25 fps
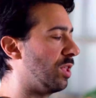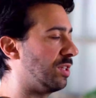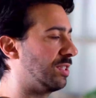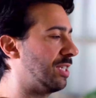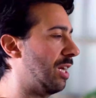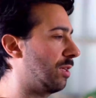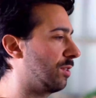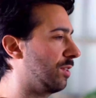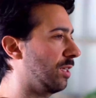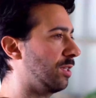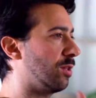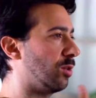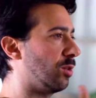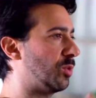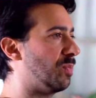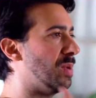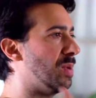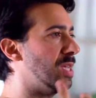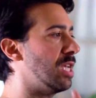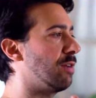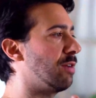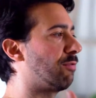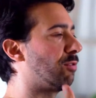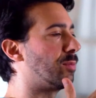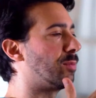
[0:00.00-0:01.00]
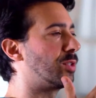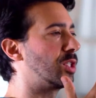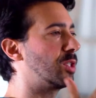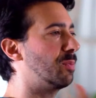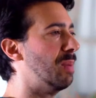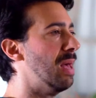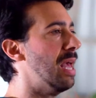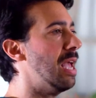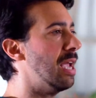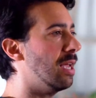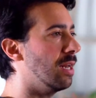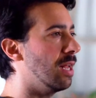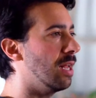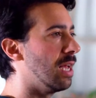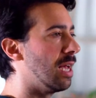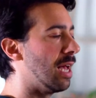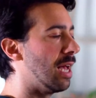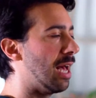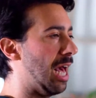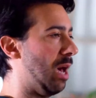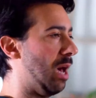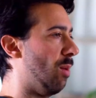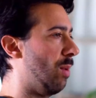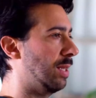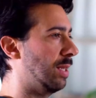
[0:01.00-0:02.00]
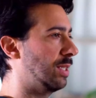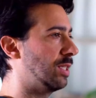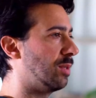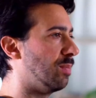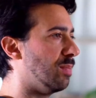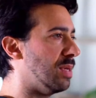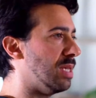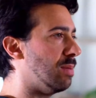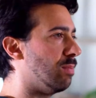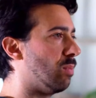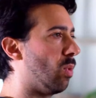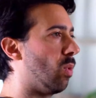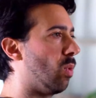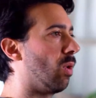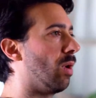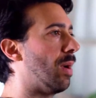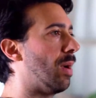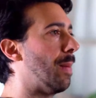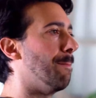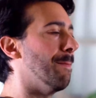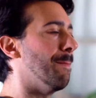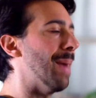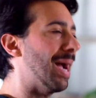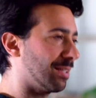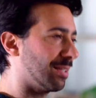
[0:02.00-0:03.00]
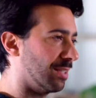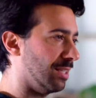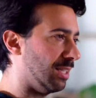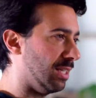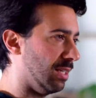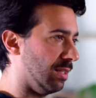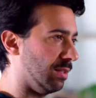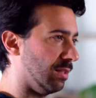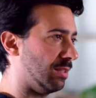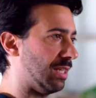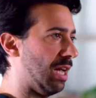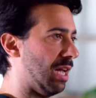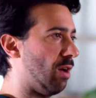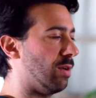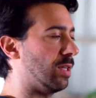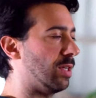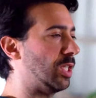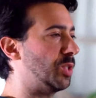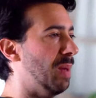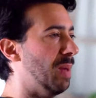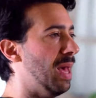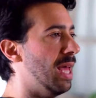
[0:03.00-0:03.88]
Well, this sounds like they're speaking from Spain. I want it to be more Mexican sounding